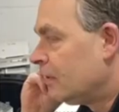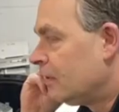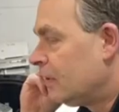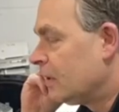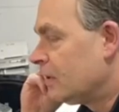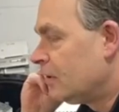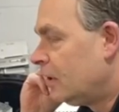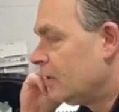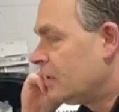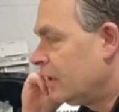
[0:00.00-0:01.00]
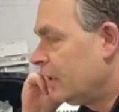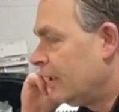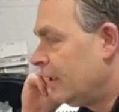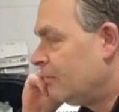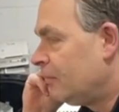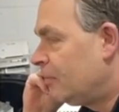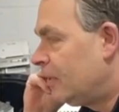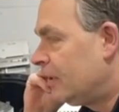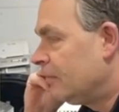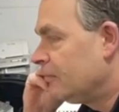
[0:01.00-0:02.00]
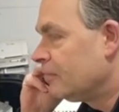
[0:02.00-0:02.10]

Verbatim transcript: Thanks a lot. Take care. Bye-bye.